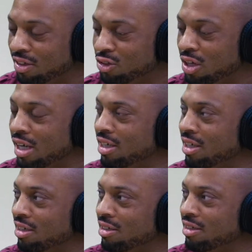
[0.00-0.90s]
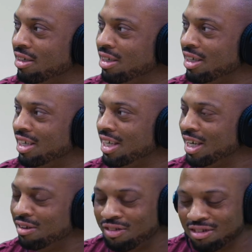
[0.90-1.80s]
it's shaky,
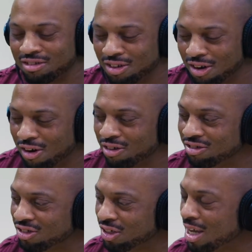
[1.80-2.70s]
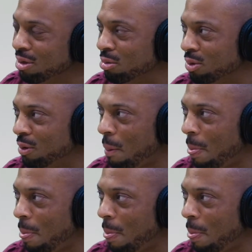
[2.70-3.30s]
if it's unstable,